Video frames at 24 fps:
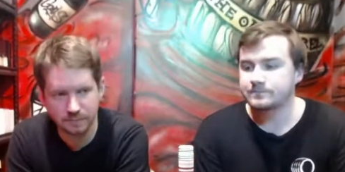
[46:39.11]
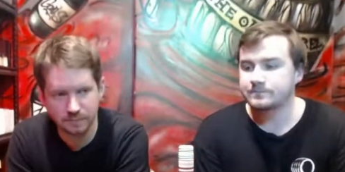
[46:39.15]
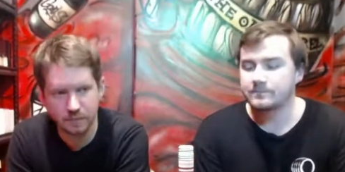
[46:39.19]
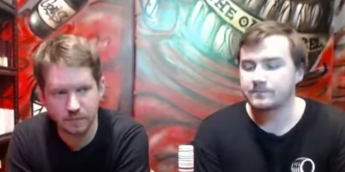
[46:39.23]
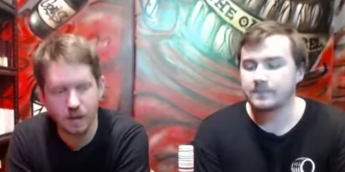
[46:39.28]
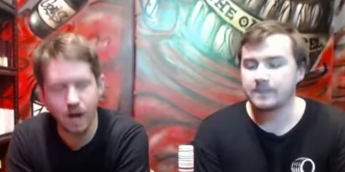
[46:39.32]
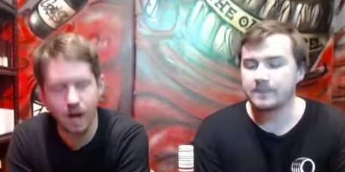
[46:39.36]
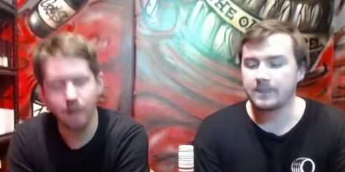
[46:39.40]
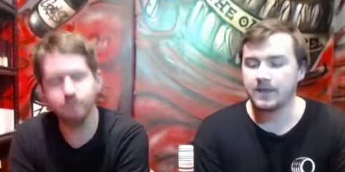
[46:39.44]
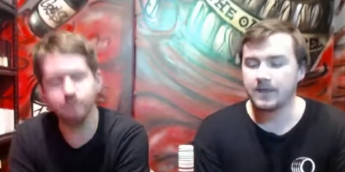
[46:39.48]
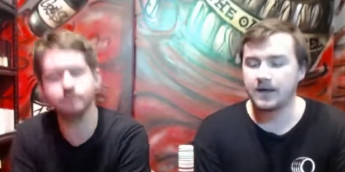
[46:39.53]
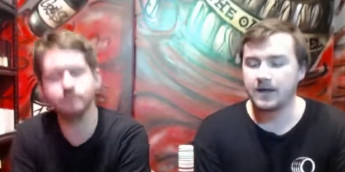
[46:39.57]

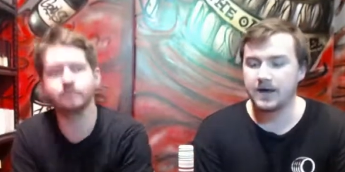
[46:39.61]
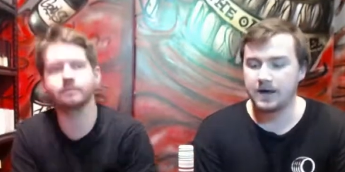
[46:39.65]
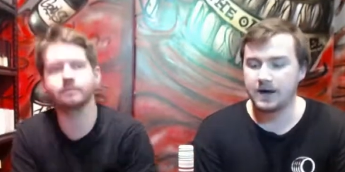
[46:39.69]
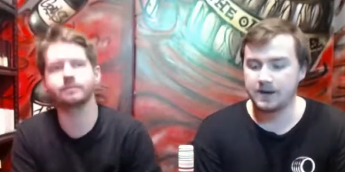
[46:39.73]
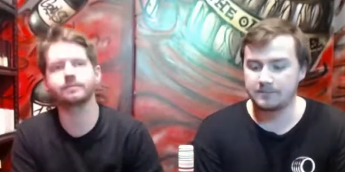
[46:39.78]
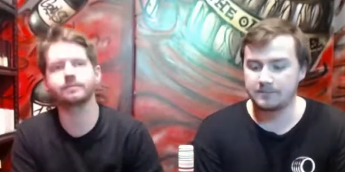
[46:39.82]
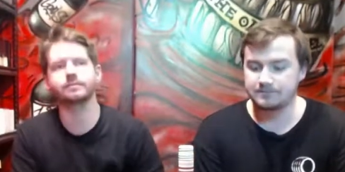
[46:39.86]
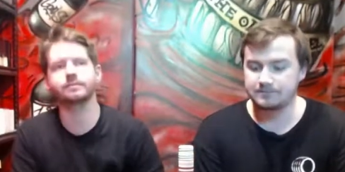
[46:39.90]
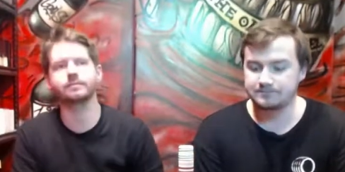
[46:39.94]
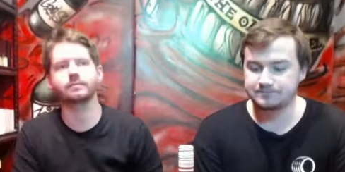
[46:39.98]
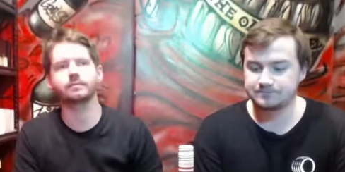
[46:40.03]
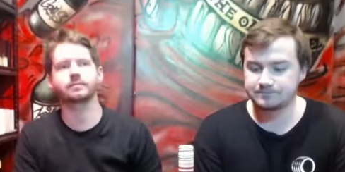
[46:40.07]
Speaker 1: Yeah.
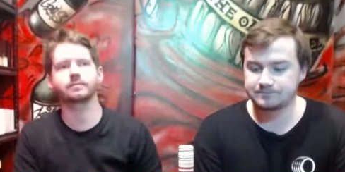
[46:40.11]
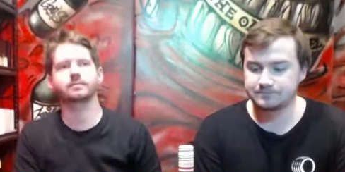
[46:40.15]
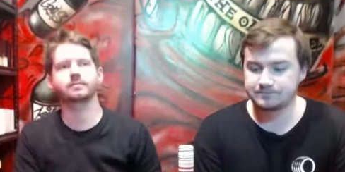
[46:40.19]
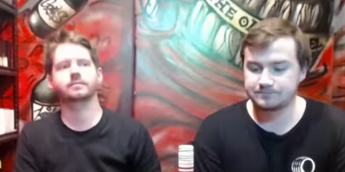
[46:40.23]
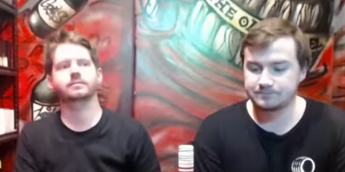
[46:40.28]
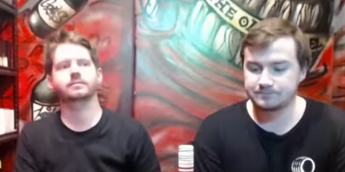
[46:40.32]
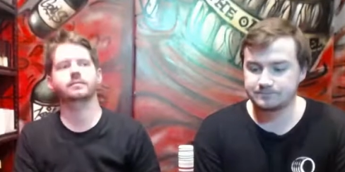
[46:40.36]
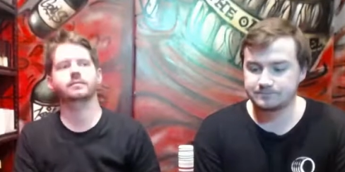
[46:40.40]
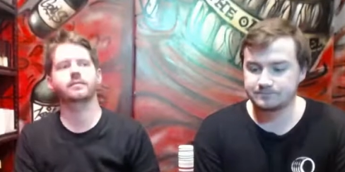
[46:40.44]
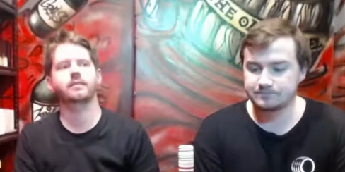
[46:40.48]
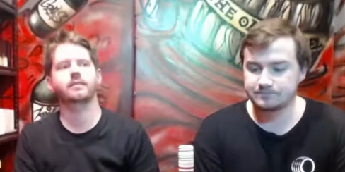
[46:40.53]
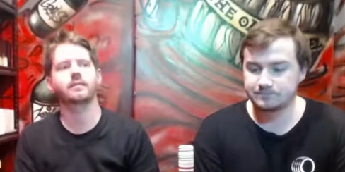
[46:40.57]
Um,
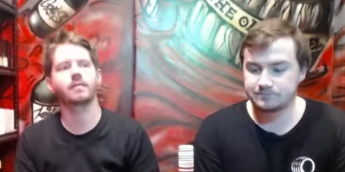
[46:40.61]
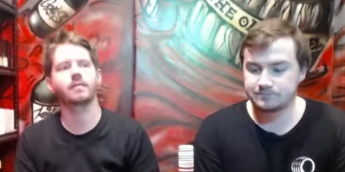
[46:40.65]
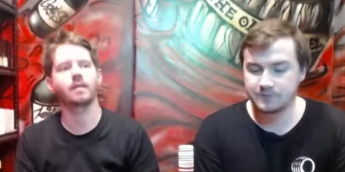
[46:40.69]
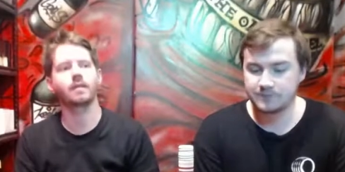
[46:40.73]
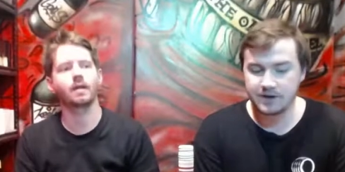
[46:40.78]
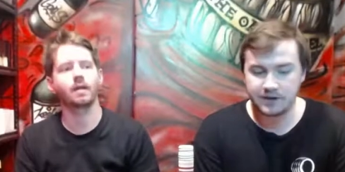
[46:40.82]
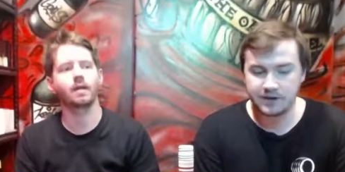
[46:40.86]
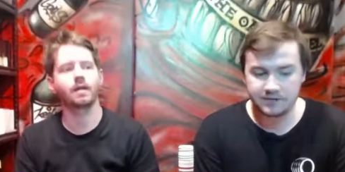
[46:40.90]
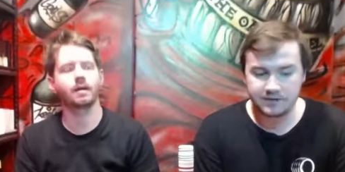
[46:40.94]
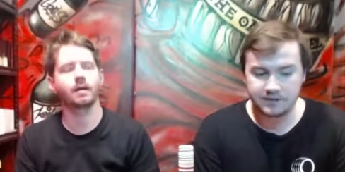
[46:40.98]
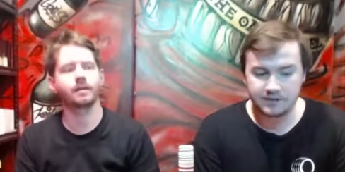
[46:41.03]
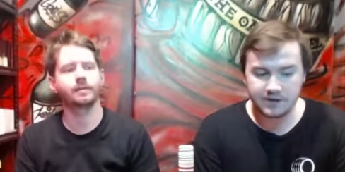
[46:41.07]

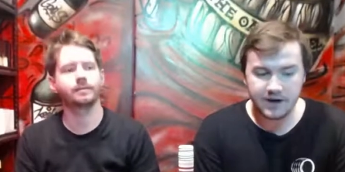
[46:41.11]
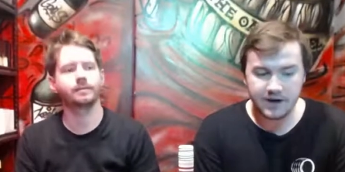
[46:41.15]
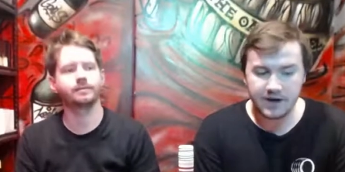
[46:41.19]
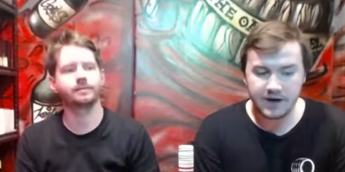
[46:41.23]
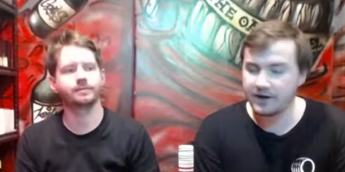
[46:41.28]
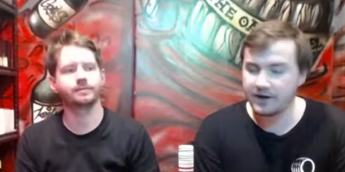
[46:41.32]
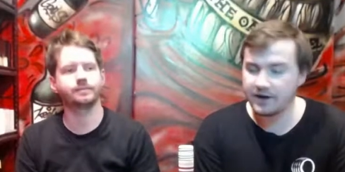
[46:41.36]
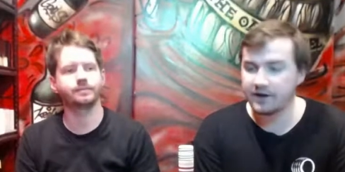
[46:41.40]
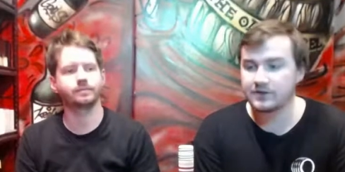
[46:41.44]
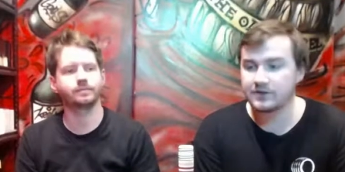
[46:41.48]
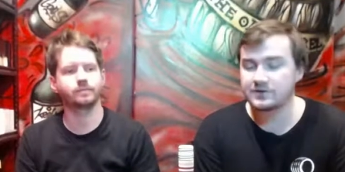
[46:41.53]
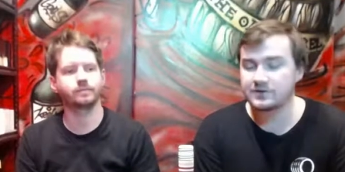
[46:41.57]
but yeah,
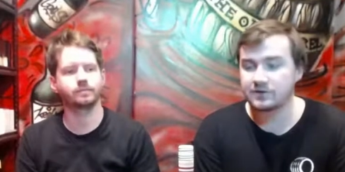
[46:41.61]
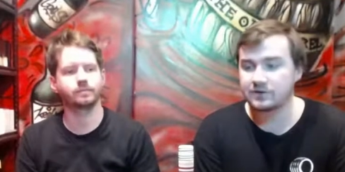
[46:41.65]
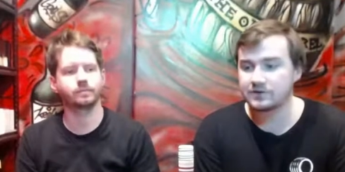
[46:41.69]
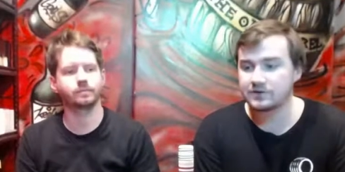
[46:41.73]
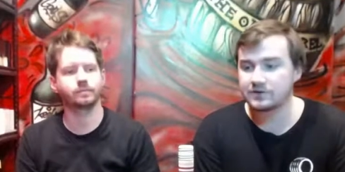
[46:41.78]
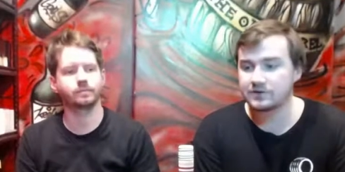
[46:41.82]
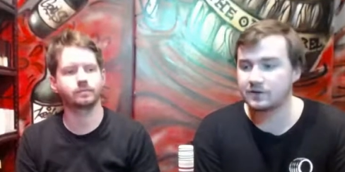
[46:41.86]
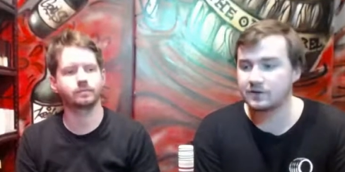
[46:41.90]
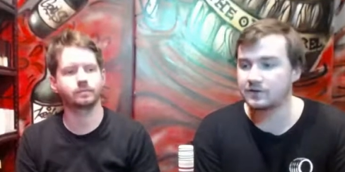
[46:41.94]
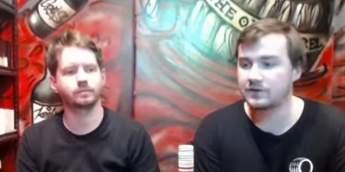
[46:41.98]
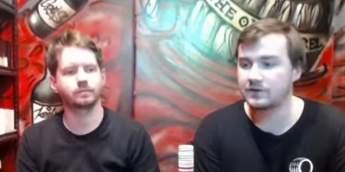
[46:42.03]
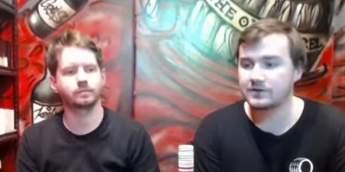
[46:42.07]
again, it's
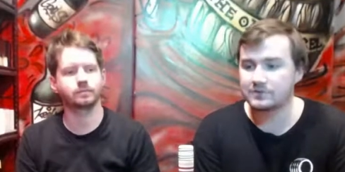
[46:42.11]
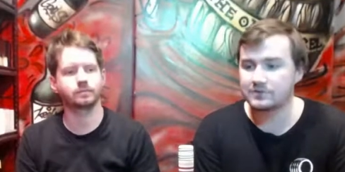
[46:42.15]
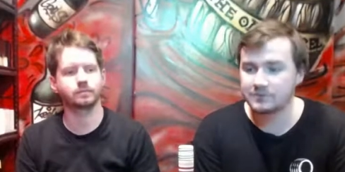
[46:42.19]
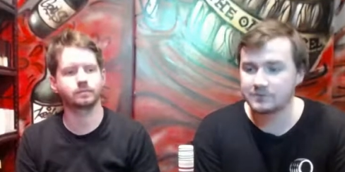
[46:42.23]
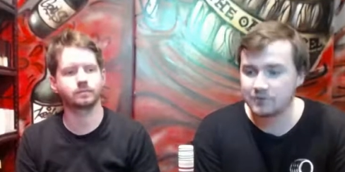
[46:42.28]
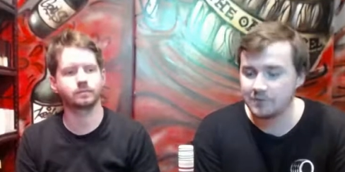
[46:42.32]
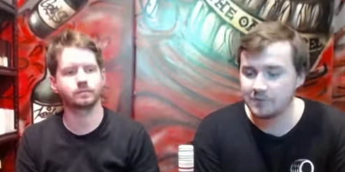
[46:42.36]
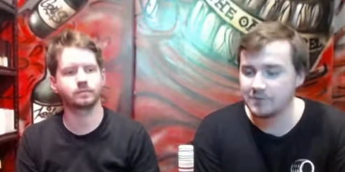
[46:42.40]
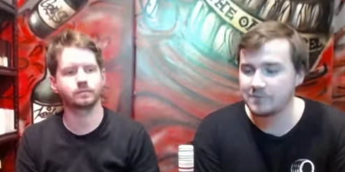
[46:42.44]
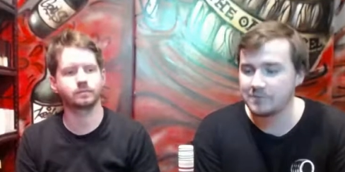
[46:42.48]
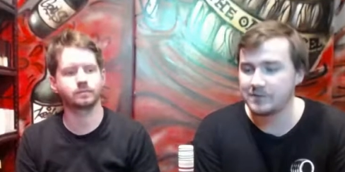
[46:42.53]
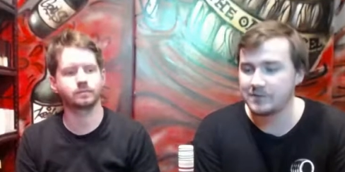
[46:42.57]
almost like
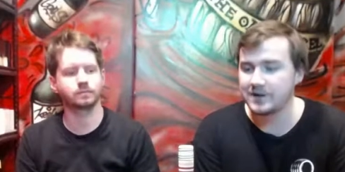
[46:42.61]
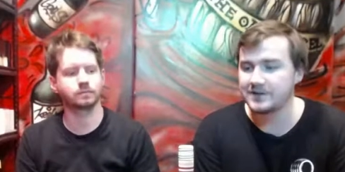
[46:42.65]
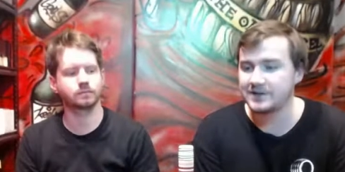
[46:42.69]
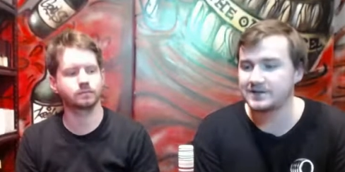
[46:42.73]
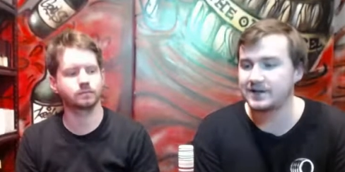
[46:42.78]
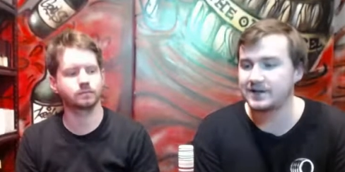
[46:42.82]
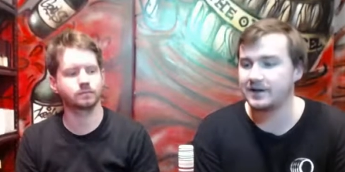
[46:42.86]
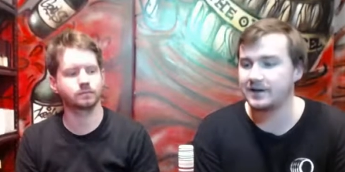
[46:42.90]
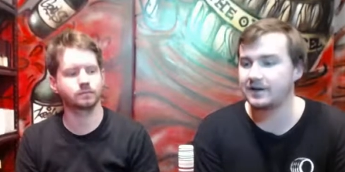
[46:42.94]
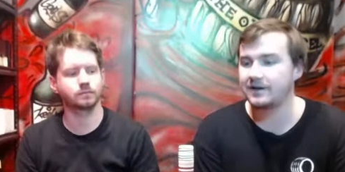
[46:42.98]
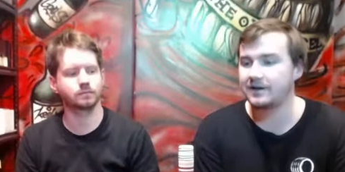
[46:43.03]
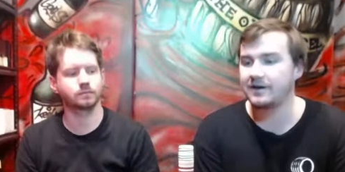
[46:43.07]
super
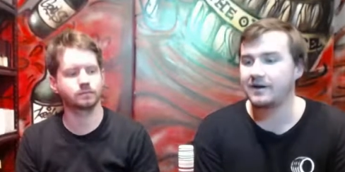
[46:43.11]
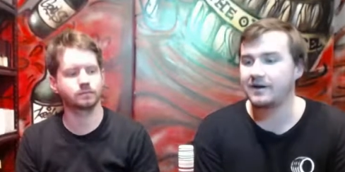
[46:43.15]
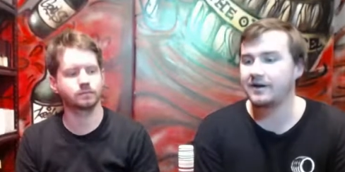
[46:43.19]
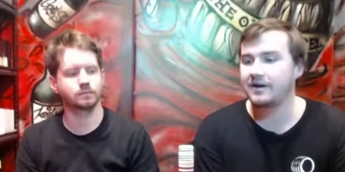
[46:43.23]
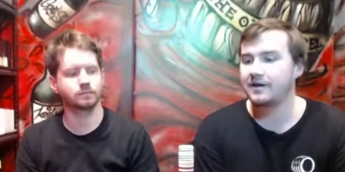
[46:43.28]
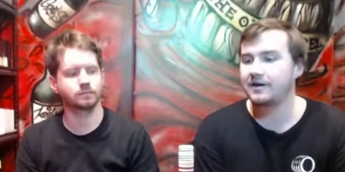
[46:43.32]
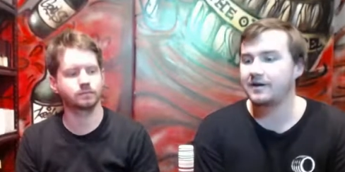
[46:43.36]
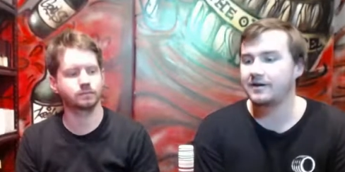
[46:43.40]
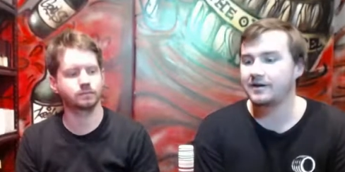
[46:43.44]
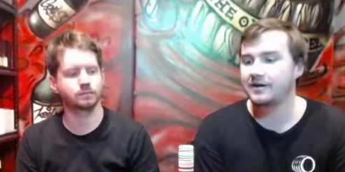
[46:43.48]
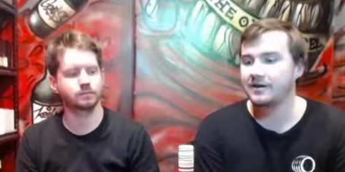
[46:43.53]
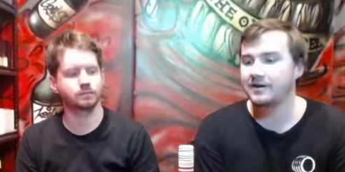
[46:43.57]
pleasing.
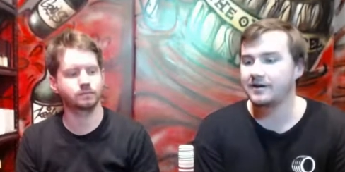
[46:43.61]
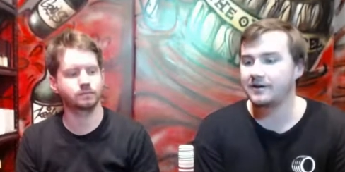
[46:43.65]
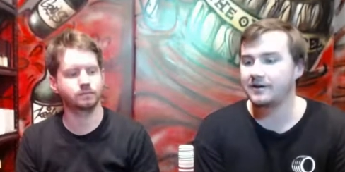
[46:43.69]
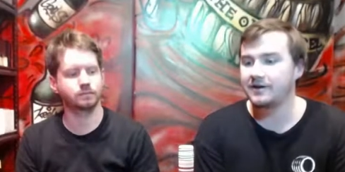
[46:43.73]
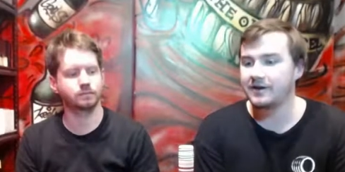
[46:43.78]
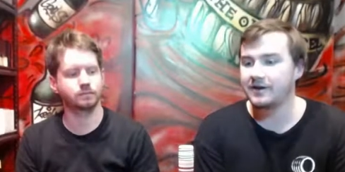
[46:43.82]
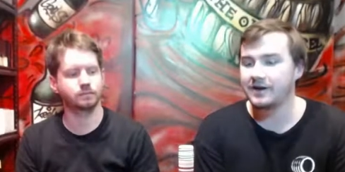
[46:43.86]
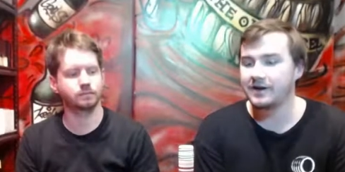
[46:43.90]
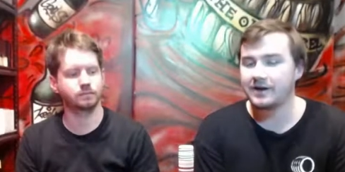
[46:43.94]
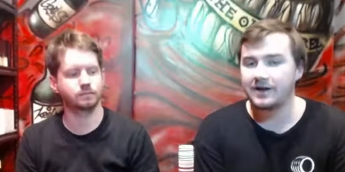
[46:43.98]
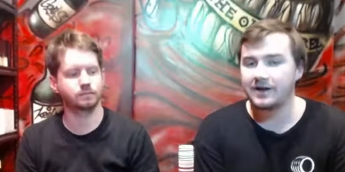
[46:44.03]
You know, it,